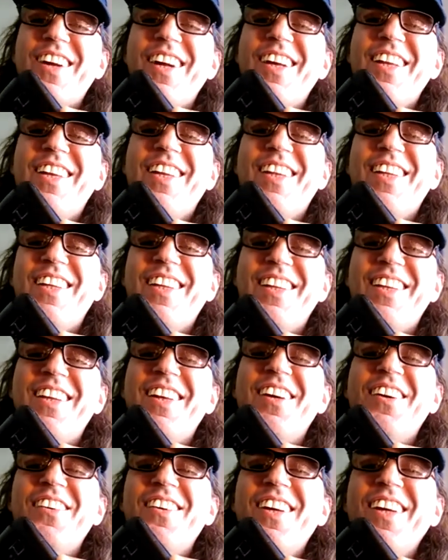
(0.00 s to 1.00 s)
right?
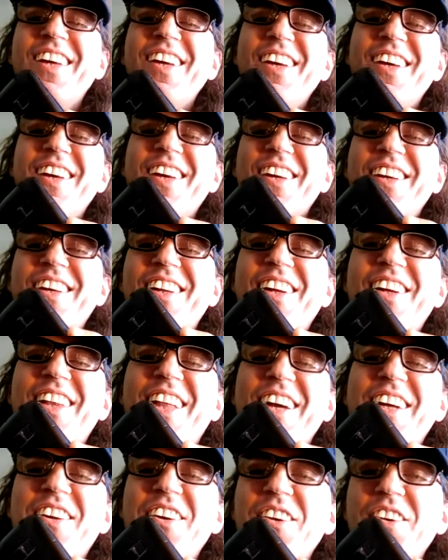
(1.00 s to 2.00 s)
you know, right. you know
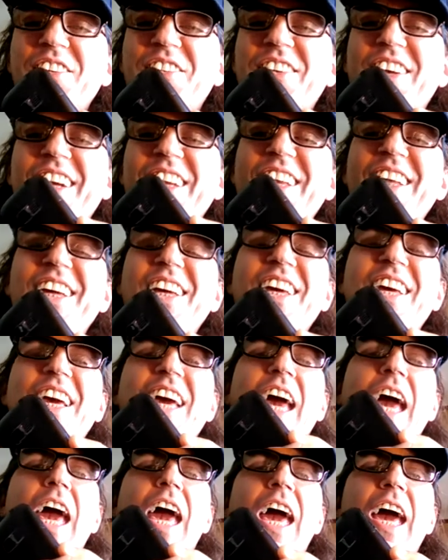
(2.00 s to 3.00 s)
how that goes, right?
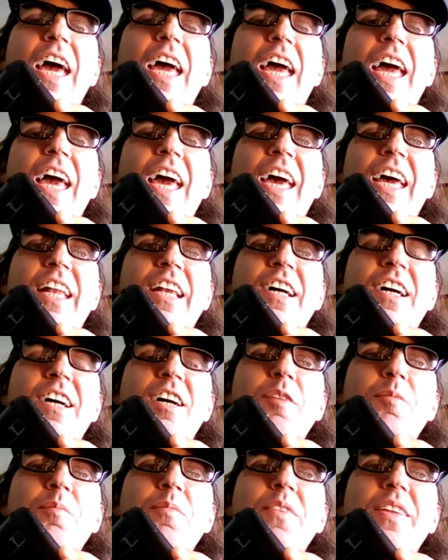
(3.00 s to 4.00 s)
and, and
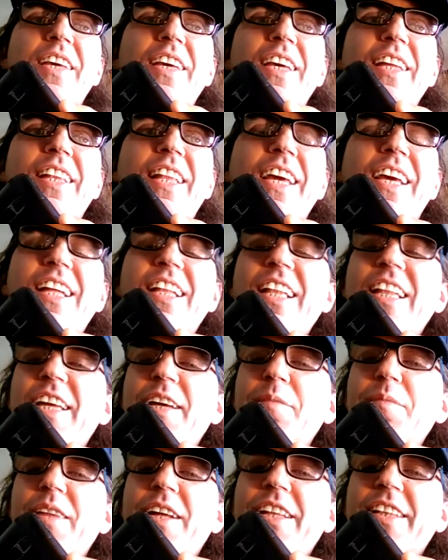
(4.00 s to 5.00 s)
um, they
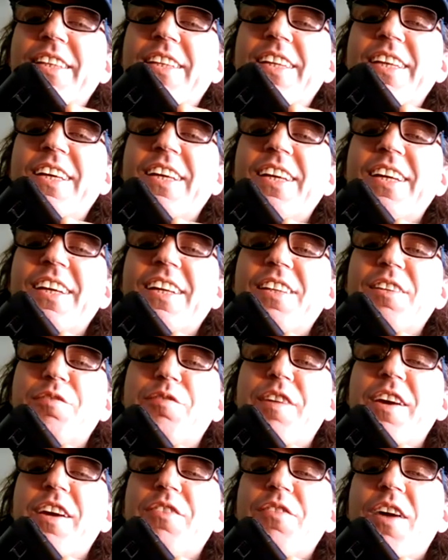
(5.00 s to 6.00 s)
claim that the uh,
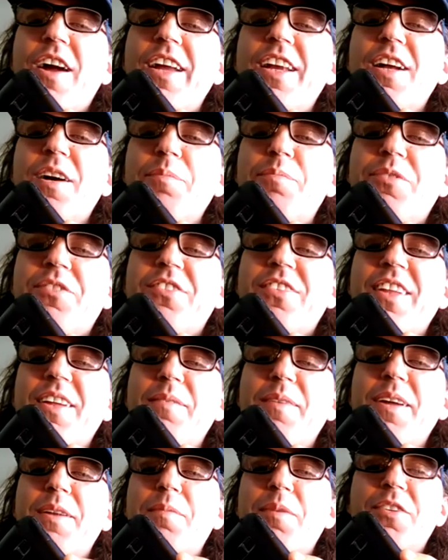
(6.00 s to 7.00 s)
the fake write ups
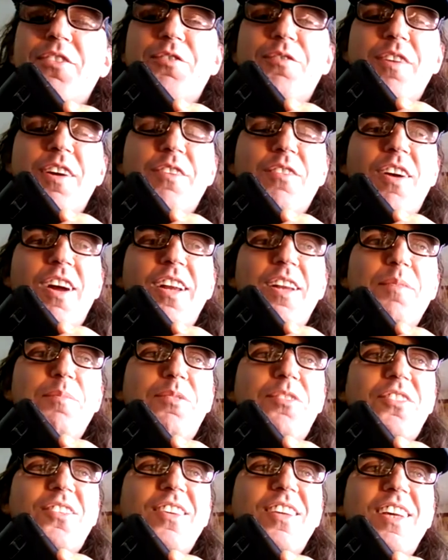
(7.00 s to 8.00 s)
they made a bunch of fake write
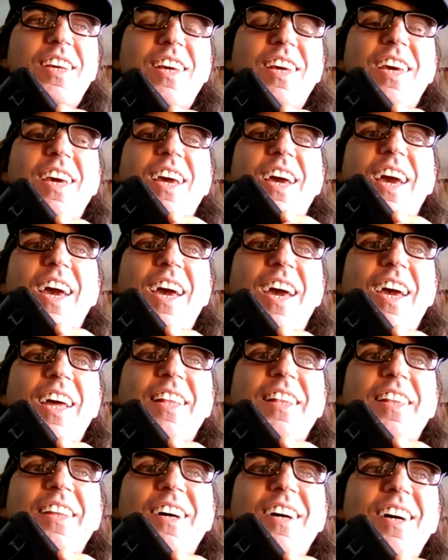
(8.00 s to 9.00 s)
ups,
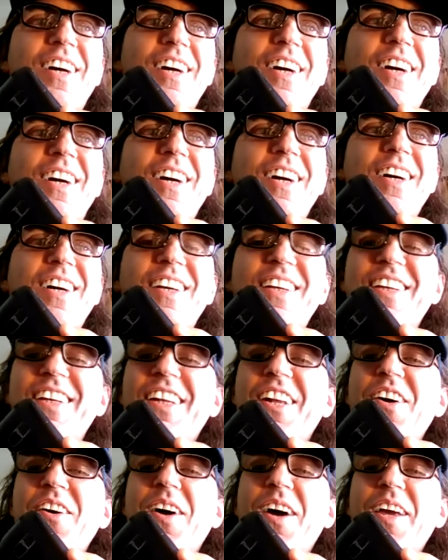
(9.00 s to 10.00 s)
and uh,
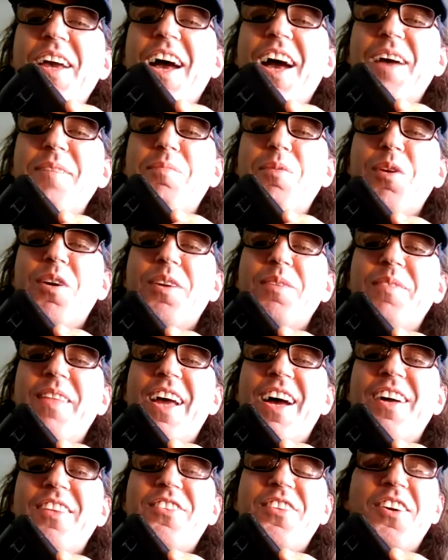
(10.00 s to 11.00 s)
you know I, I brought them
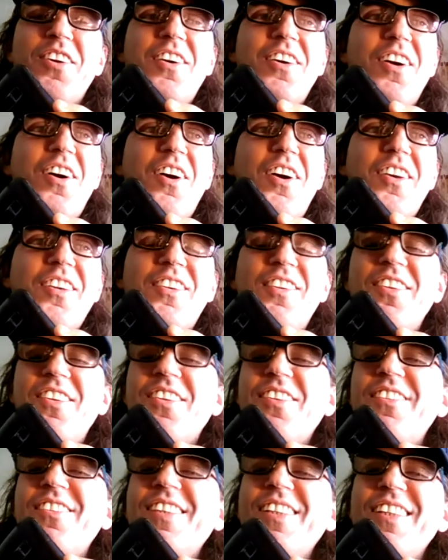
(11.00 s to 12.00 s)
down to
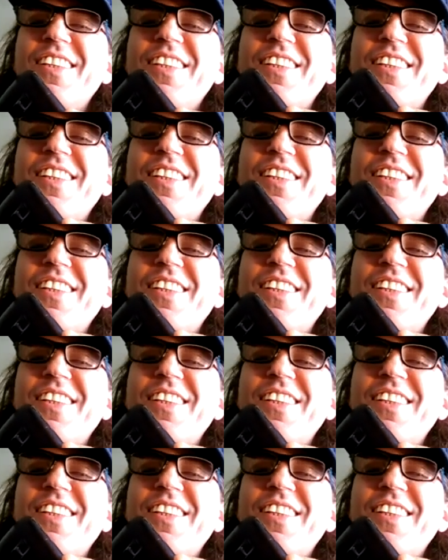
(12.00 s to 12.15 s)
article